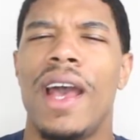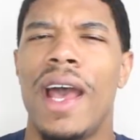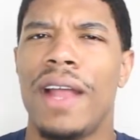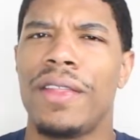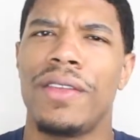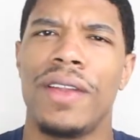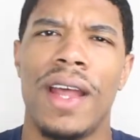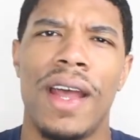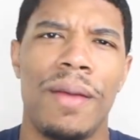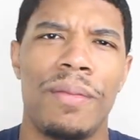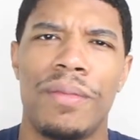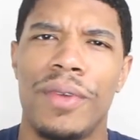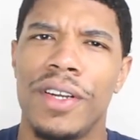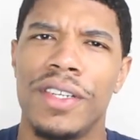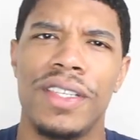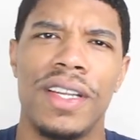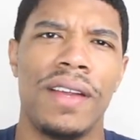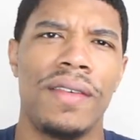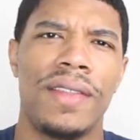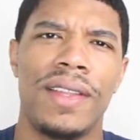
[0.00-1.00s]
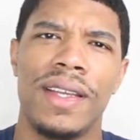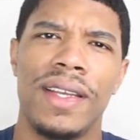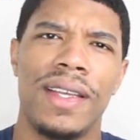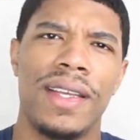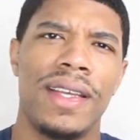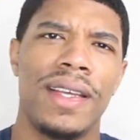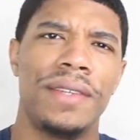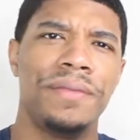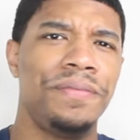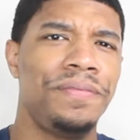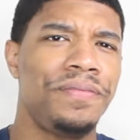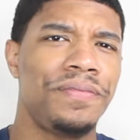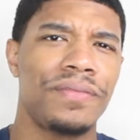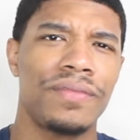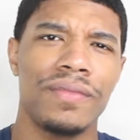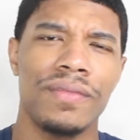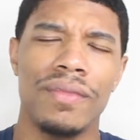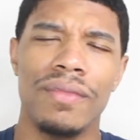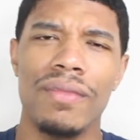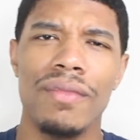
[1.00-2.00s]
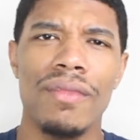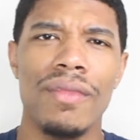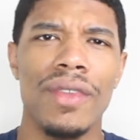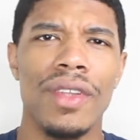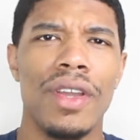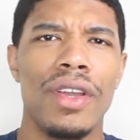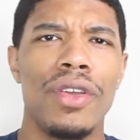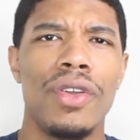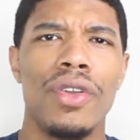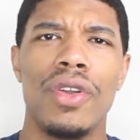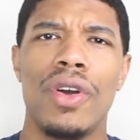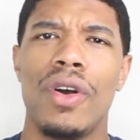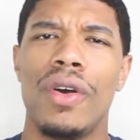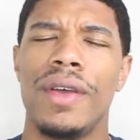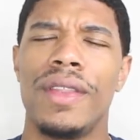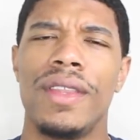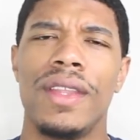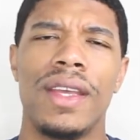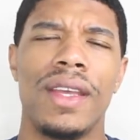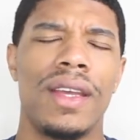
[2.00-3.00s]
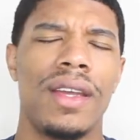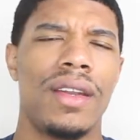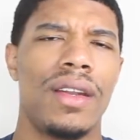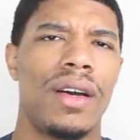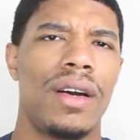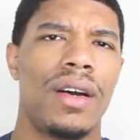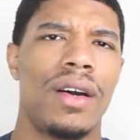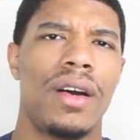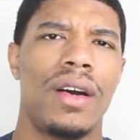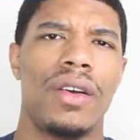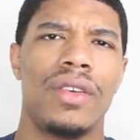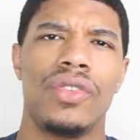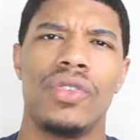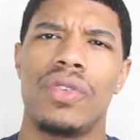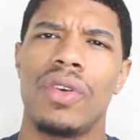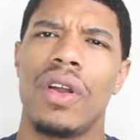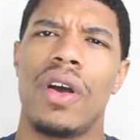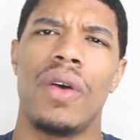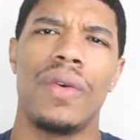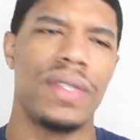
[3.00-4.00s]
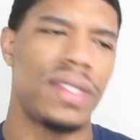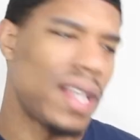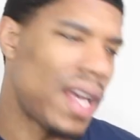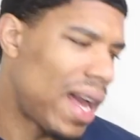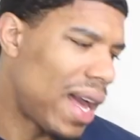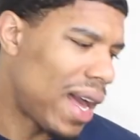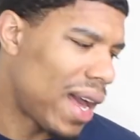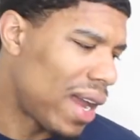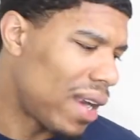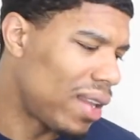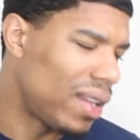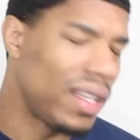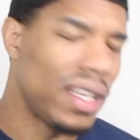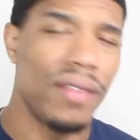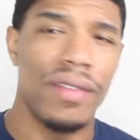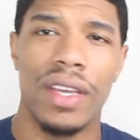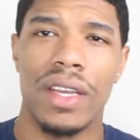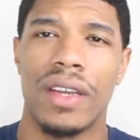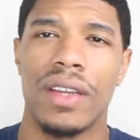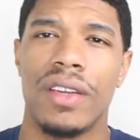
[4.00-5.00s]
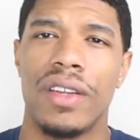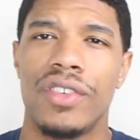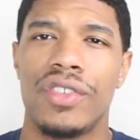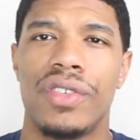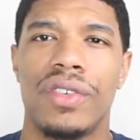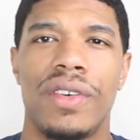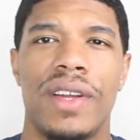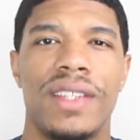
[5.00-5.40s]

After that, brush everything in, you know, and then you can always add a leave-in conditioner.